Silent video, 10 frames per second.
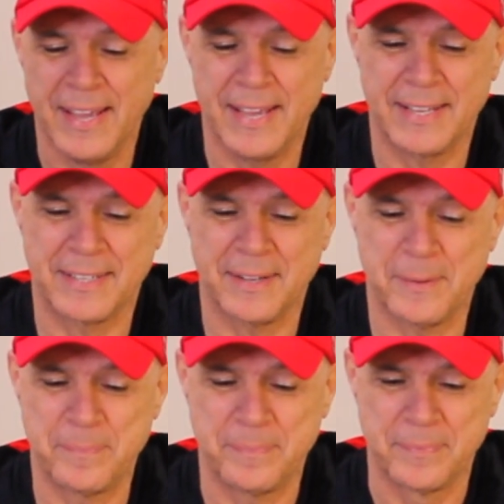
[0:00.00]
And
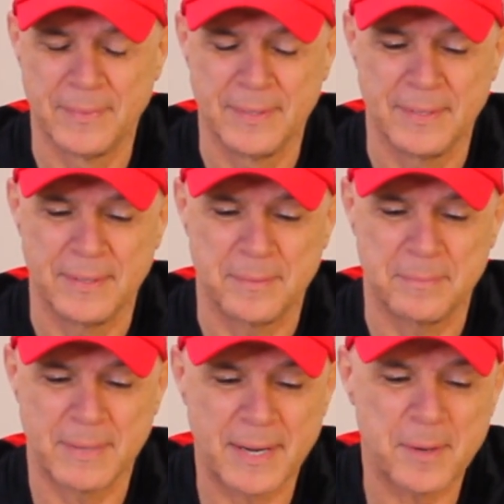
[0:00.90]
um,
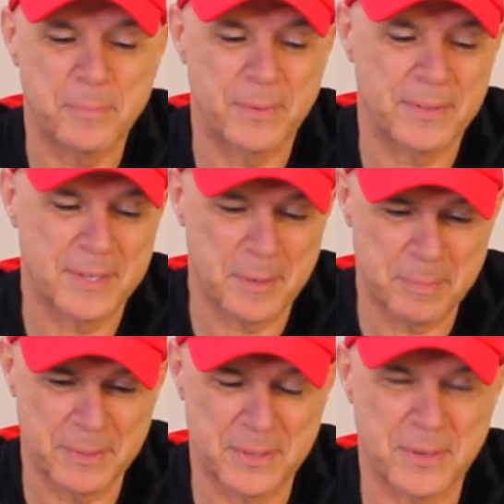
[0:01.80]
met up with a
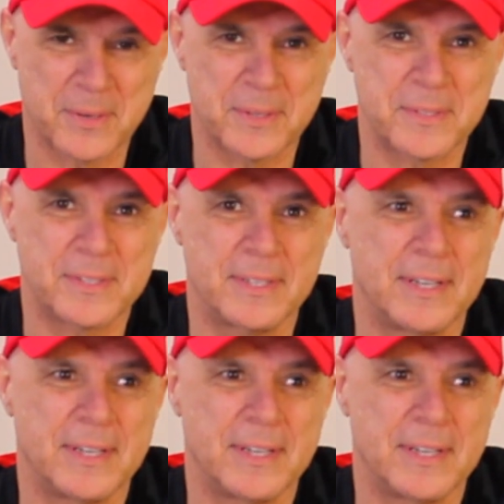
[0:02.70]
couple of girls